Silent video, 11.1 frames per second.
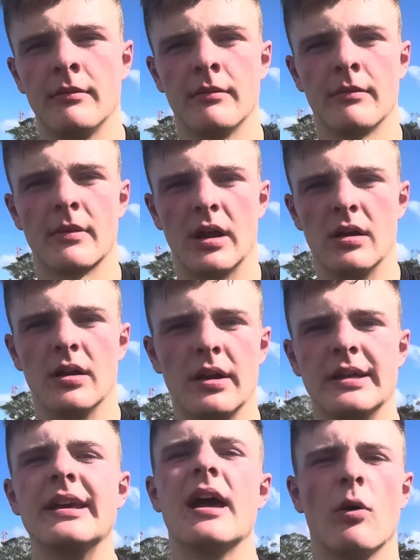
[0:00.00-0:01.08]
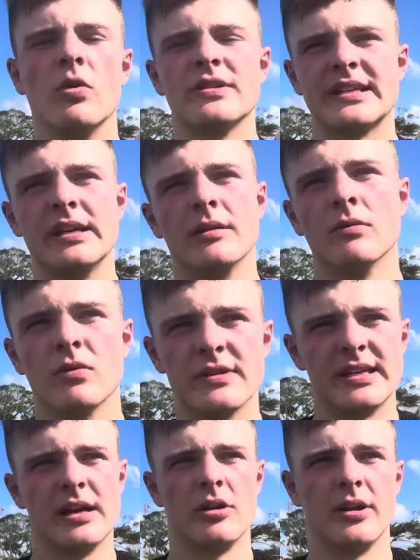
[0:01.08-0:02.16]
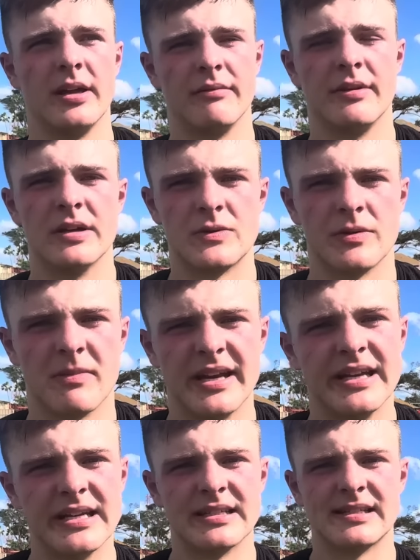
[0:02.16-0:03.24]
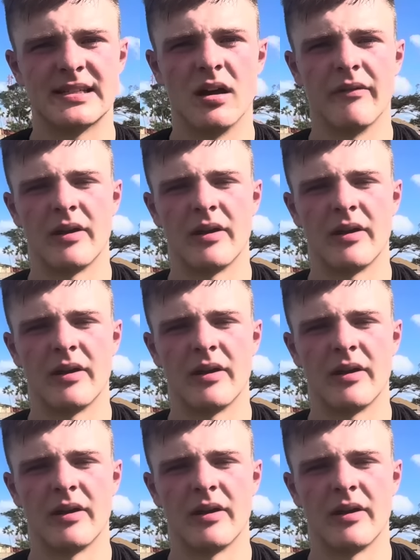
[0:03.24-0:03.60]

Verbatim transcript: and pole yeah, we'll see. We'll see how that does with my knees and stuff.